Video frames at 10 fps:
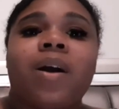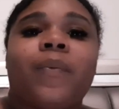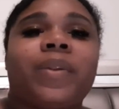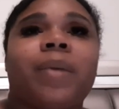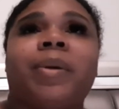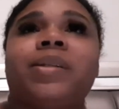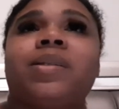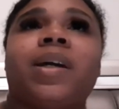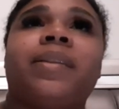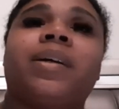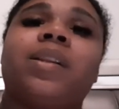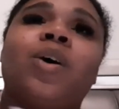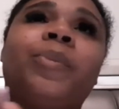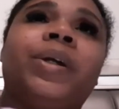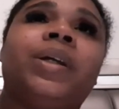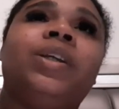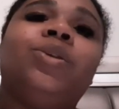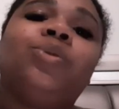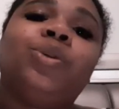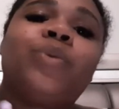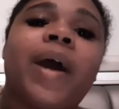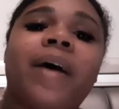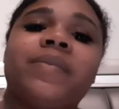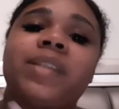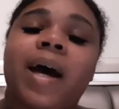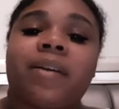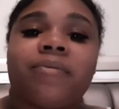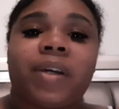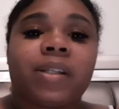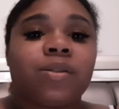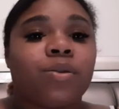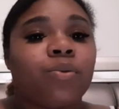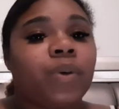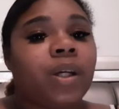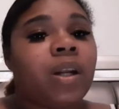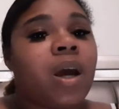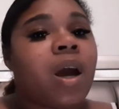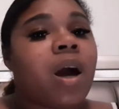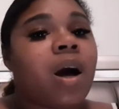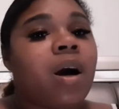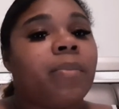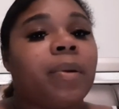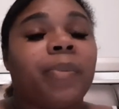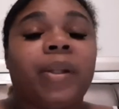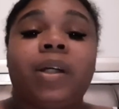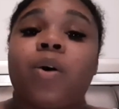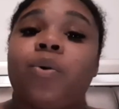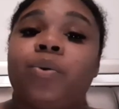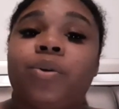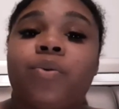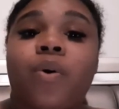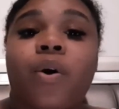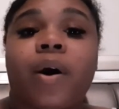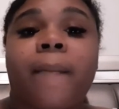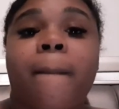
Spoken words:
with that being said, the Clomid, you do have side effects to it, depending on who you are.